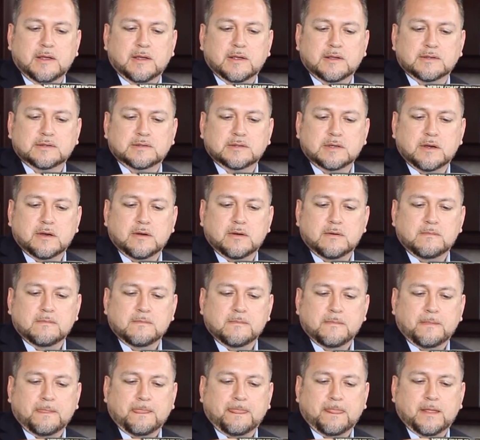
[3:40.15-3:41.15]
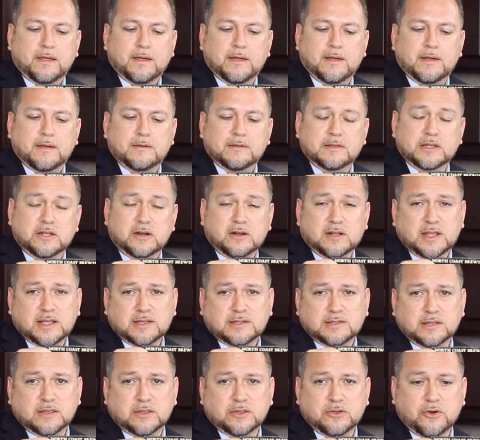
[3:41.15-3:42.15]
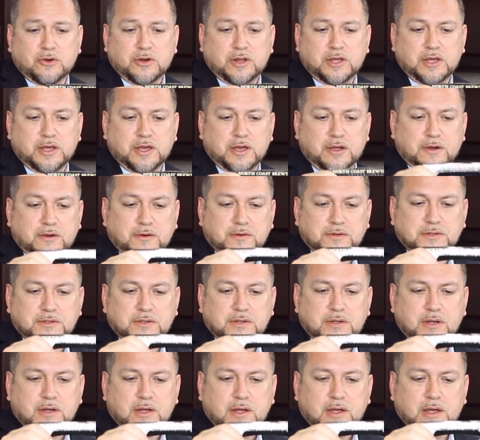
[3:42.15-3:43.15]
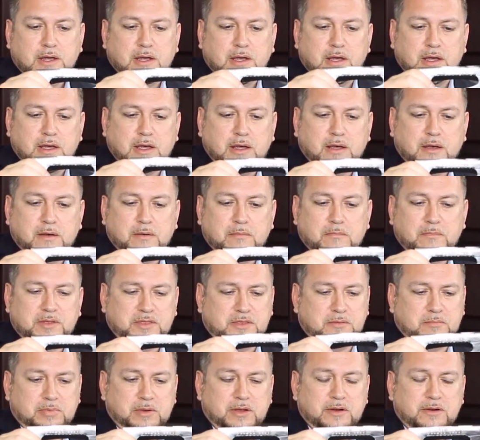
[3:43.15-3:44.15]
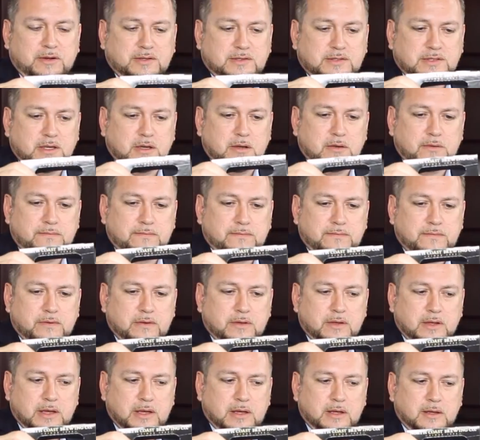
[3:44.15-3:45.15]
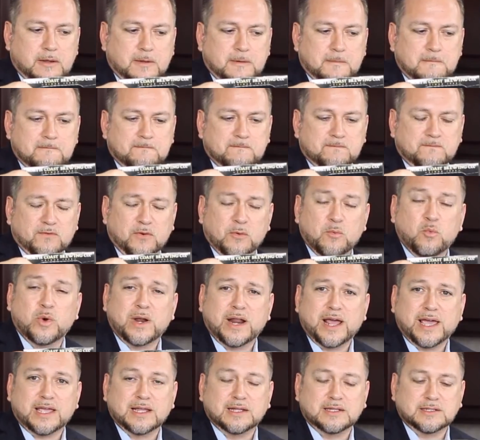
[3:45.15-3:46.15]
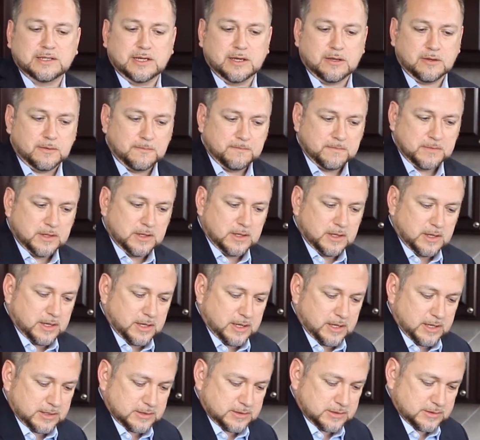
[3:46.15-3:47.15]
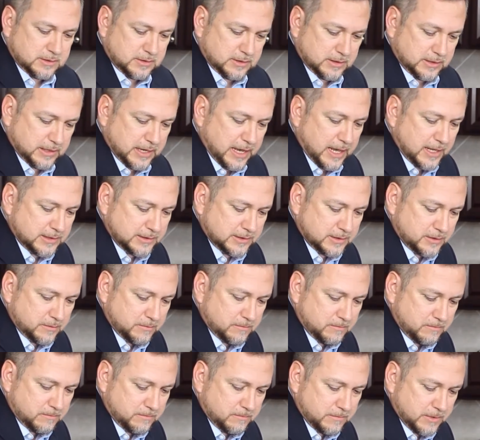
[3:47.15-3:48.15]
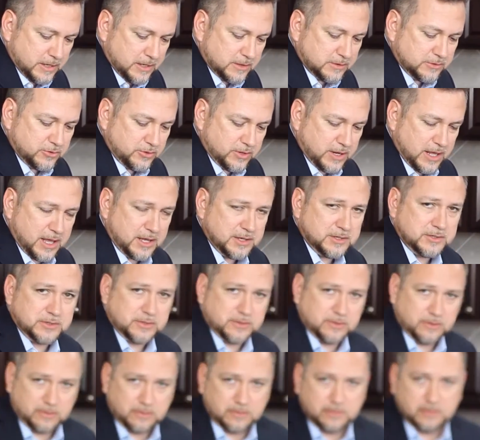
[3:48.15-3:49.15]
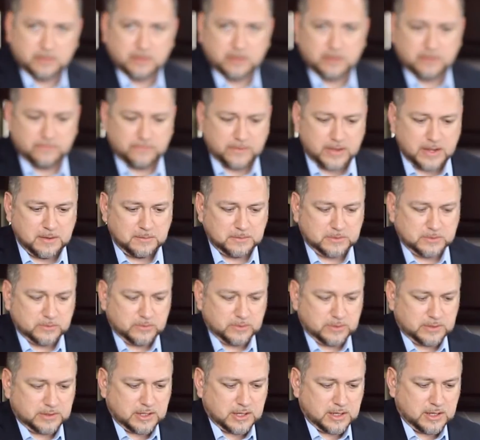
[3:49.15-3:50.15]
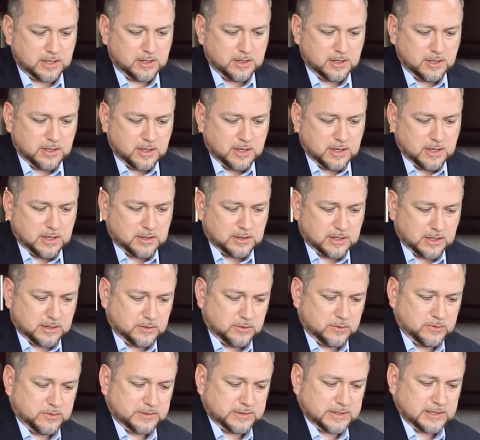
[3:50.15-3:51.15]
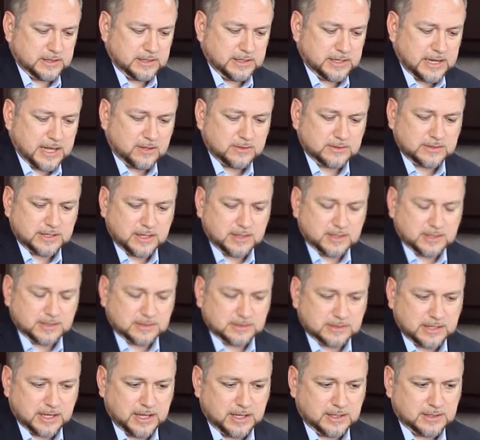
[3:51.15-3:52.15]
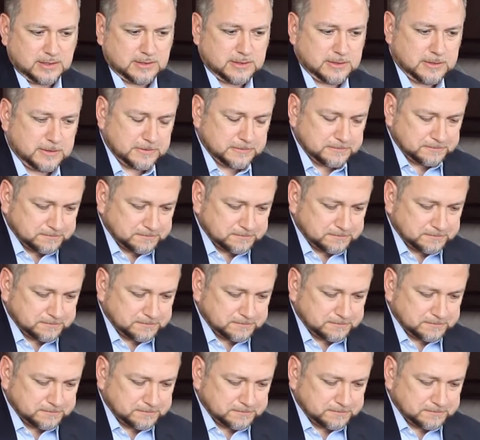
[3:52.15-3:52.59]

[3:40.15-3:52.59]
So a little less than 30 years. But the beer itself, from what I can tell, it's got some international fame to it. They do sell it outside the States.